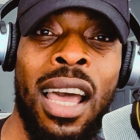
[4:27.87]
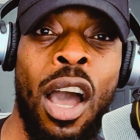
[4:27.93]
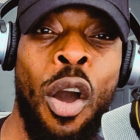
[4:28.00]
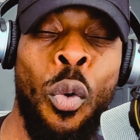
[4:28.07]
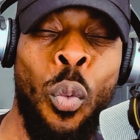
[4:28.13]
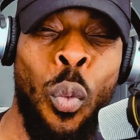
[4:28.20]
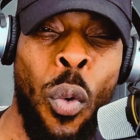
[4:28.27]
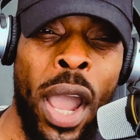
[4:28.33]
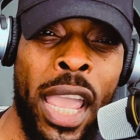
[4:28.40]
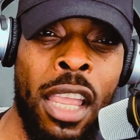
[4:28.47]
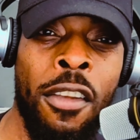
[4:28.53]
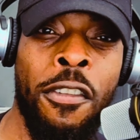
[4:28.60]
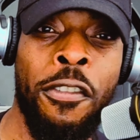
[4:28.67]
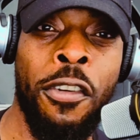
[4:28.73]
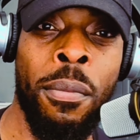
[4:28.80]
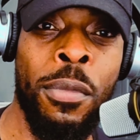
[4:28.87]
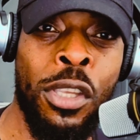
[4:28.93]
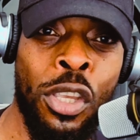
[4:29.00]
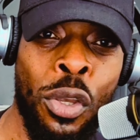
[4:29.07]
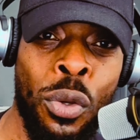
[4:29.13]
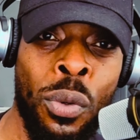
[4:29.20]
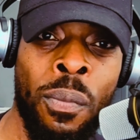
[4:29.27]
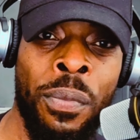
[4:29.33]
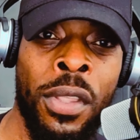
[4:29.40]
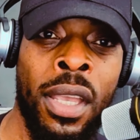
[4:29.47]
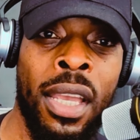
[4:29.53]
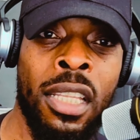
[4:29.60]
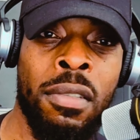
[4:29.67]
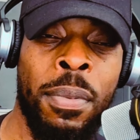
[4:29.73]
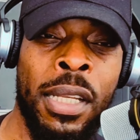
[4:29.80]
away from you.
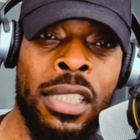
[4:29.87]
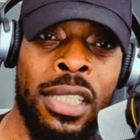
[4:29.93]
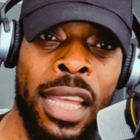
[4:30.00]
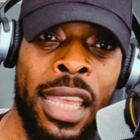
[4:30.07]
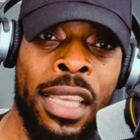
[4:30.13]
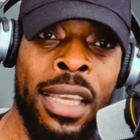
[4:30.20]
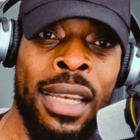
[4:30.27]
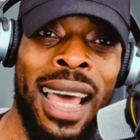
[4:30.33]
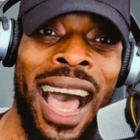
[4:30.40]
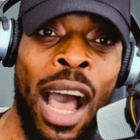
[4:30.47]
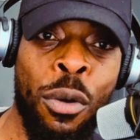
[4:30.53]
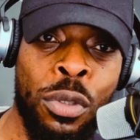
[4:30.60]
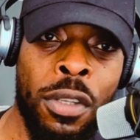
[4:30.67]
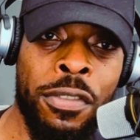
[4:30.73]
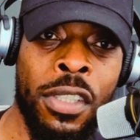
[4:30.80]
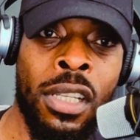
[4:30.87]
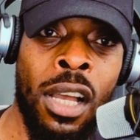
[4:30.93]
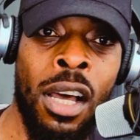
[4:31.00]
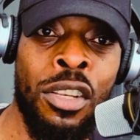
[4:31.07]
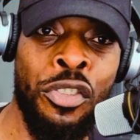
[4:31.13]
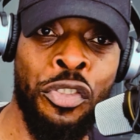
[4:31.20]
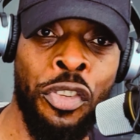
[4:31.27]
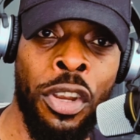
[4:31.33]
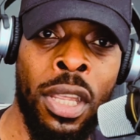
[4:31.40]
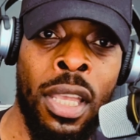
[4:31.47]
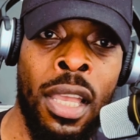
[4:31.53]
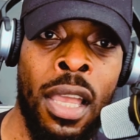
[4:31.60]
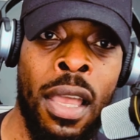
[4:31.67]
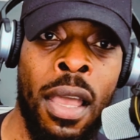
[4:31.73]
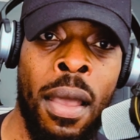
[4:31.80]
It's been taken out of the country
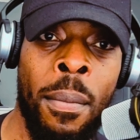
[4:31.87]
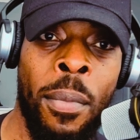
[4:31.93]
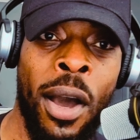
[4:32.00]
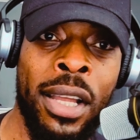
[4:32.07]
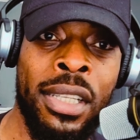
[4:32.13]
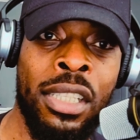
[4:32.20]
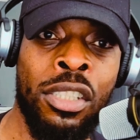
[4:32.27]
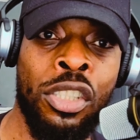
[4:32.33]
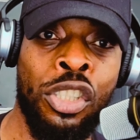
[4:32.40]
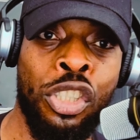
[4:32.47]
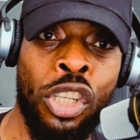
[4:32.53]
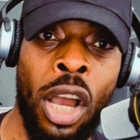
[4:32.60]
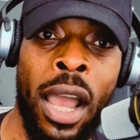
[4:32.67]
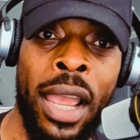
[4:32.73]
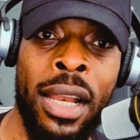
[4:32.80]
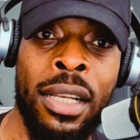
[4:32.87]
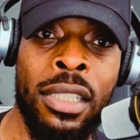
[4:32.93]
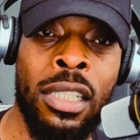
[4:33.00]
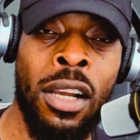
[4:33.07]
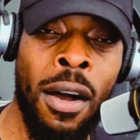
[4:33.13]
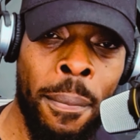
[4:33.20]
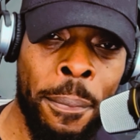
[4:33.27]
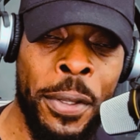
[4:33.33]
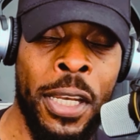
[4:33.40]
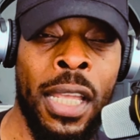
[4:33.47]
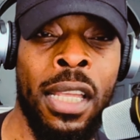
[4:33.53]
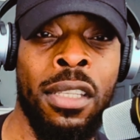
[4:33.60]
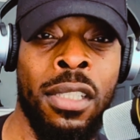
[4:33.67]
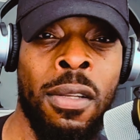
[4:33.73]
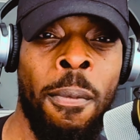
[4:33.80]
by these giant
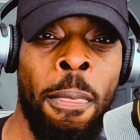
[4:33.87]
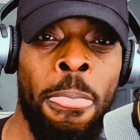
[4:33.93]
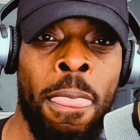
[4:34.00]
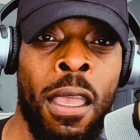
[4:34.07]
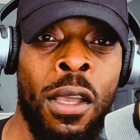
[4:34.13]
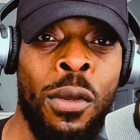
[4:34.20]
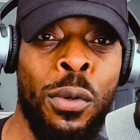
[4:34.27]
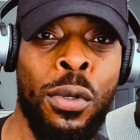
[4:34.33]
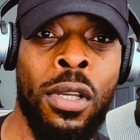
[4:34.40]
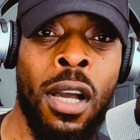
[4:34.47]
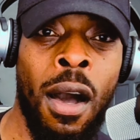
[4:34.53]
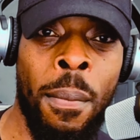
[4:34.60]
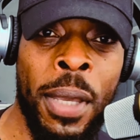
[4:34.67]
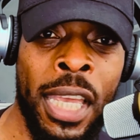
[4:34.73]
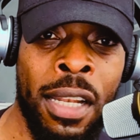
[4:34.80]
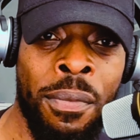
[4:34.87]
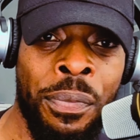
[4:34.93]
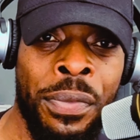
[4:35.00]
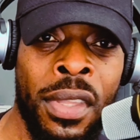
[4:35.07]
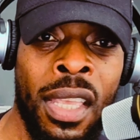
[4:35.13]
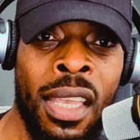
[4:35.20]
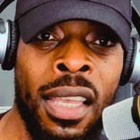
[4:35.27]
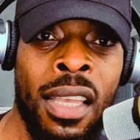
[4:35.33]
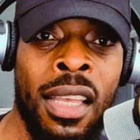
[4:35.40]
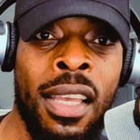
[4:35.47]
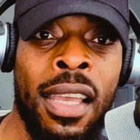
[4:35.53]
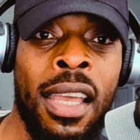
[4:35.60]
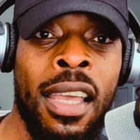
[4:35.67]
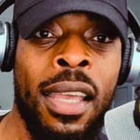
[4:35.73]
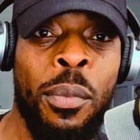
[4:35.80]
companies who come in
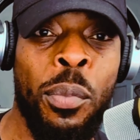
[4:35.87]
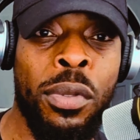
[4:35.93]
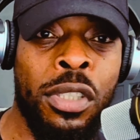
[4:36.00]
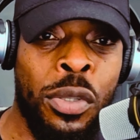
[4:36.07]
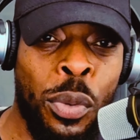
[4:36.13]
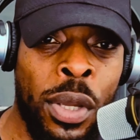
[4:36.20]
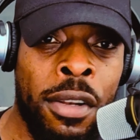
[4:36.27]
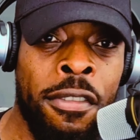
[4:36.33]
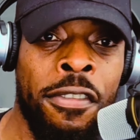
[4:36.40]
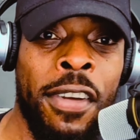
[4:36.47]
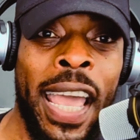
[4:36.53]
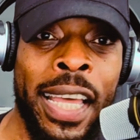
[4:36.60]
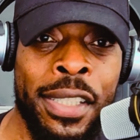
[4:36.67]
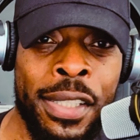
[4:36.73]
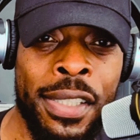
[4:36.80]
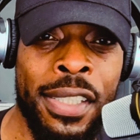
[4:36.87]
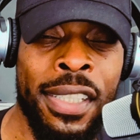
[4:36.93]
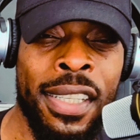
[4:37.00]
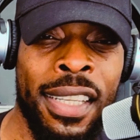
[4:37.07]
to invest,